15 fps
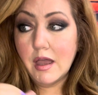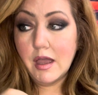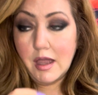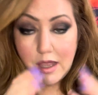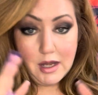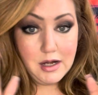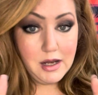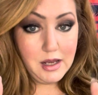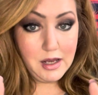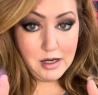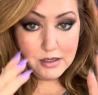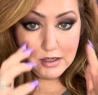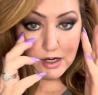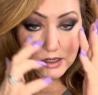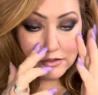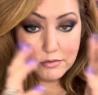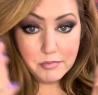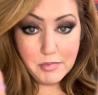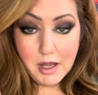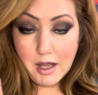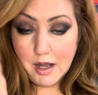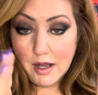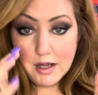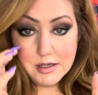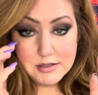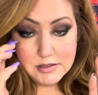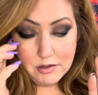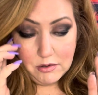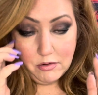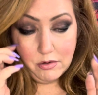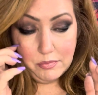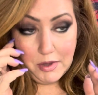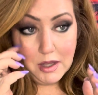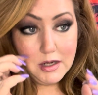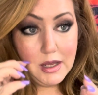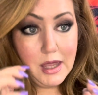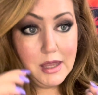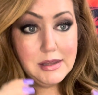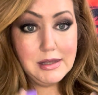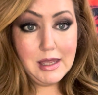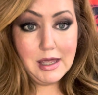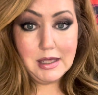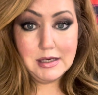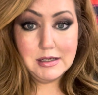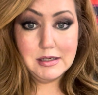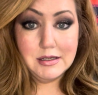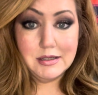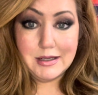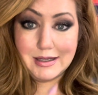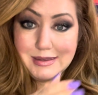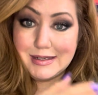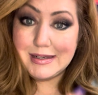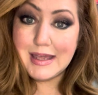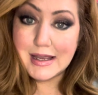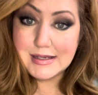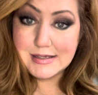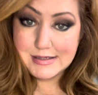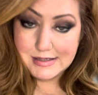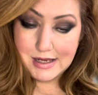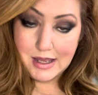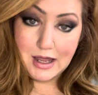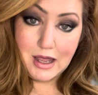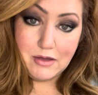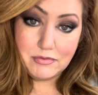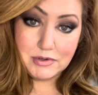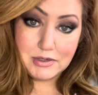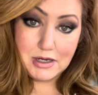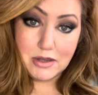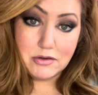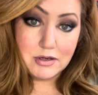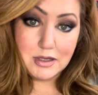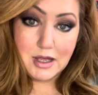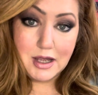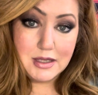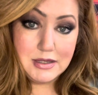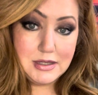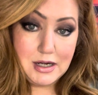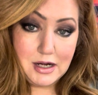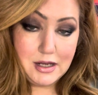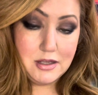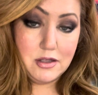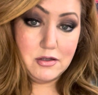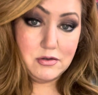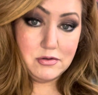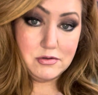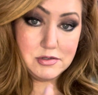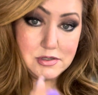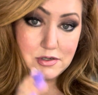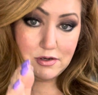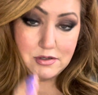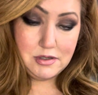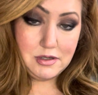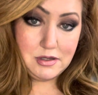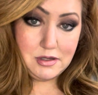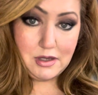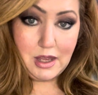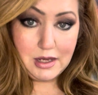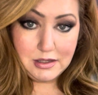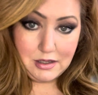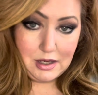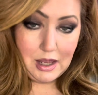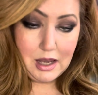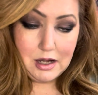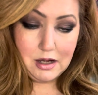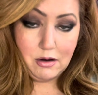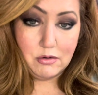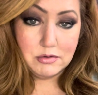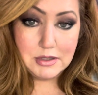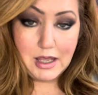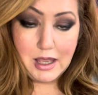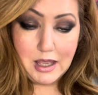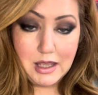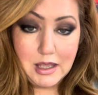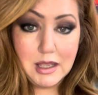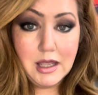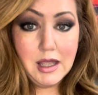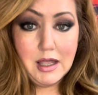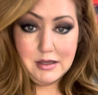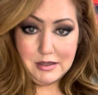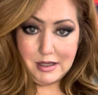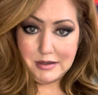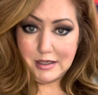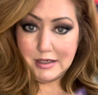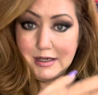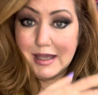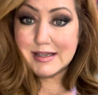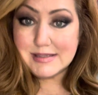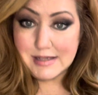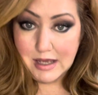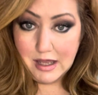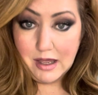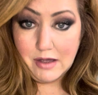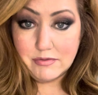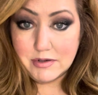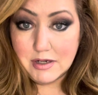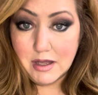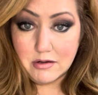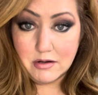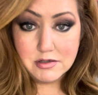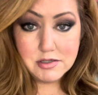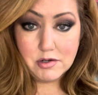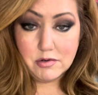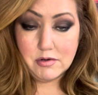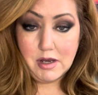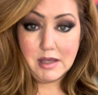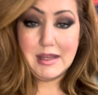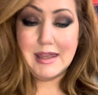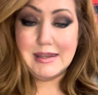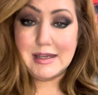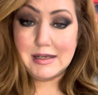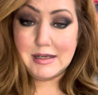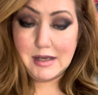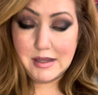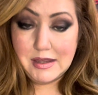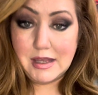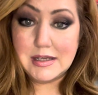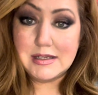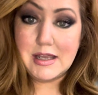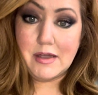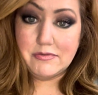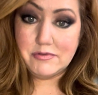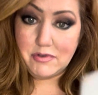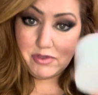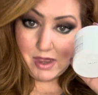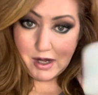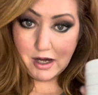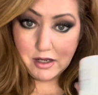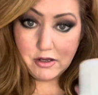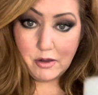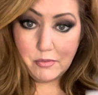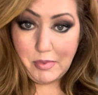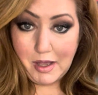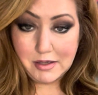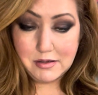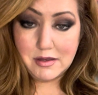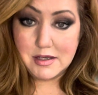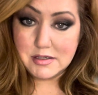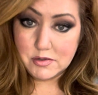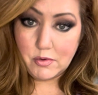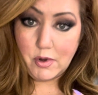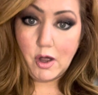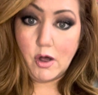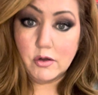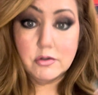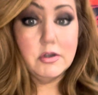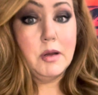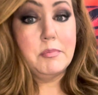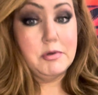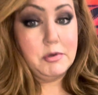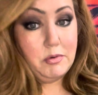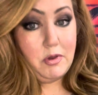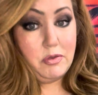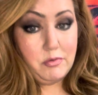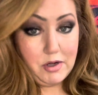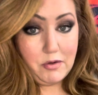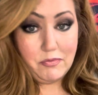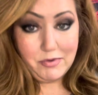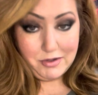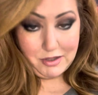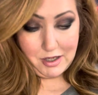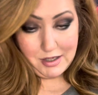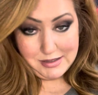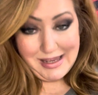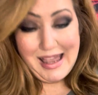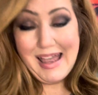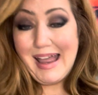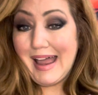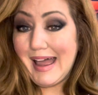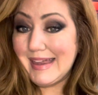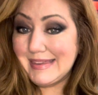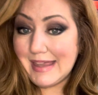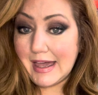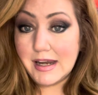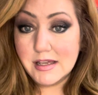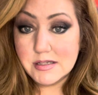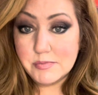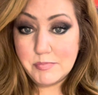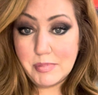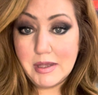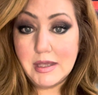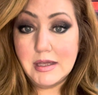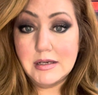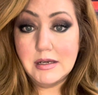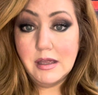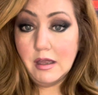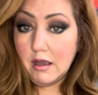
and under my eyes a whole bit. And then like the next day I have another line that I use on that whole day. Then the next day I have another. So and then the day after that I go back to this. So I alternate between 3 different lines, and that has been